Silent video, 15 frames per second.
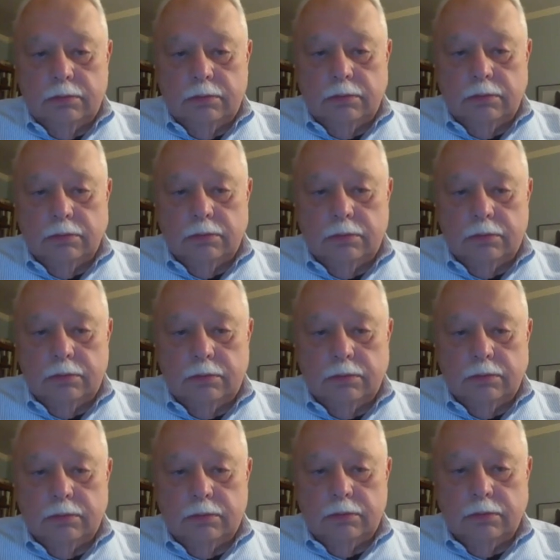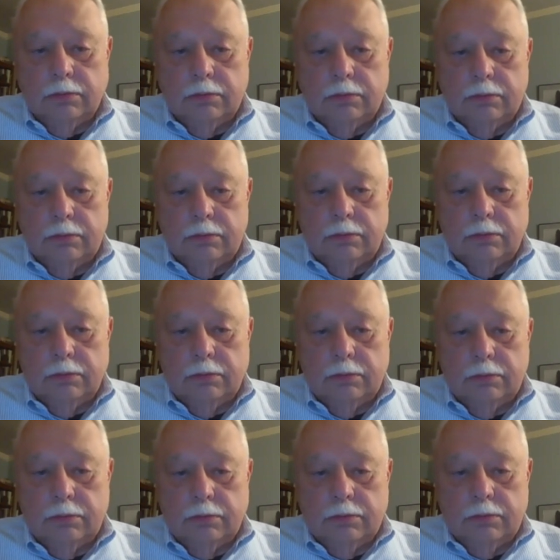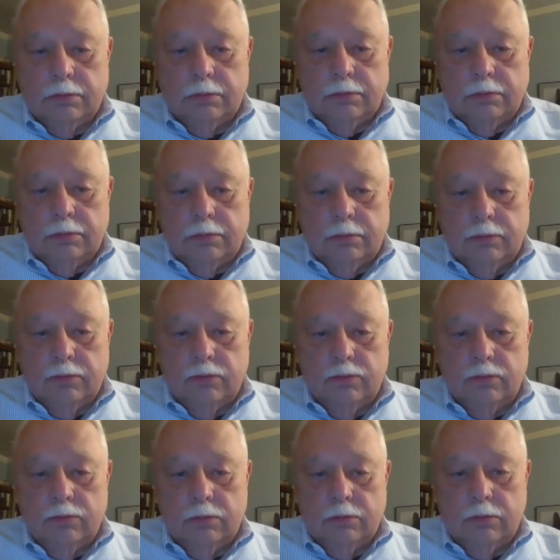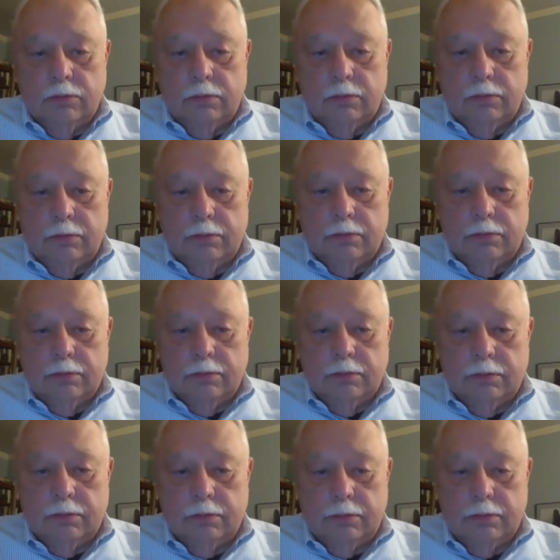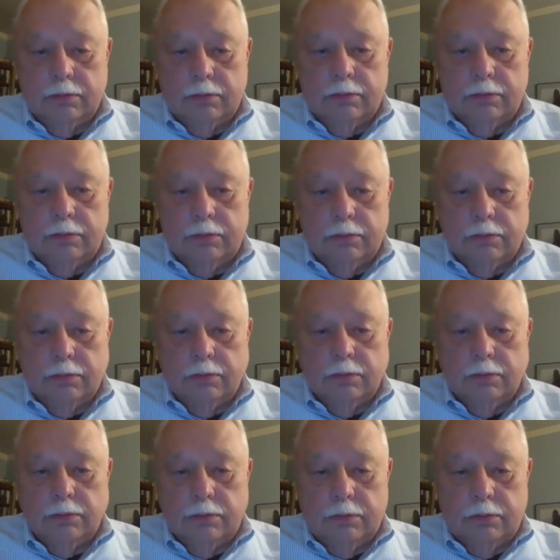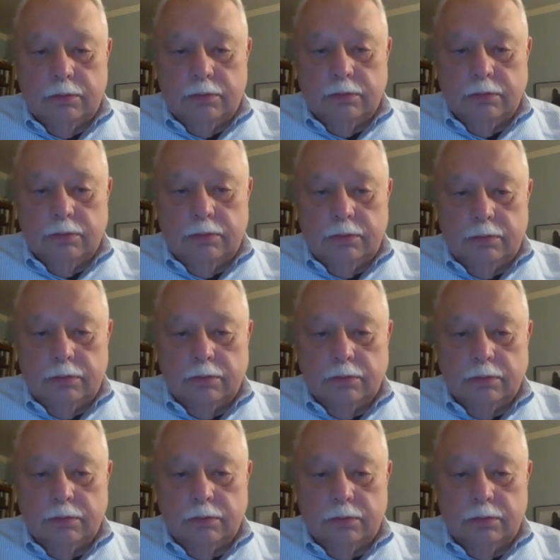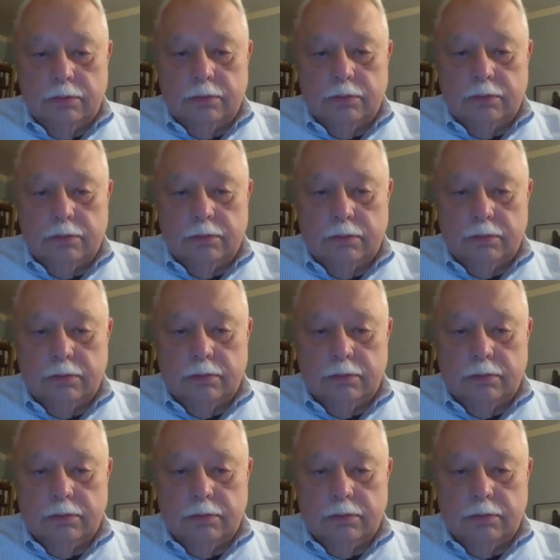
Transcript: The person shown says nothing.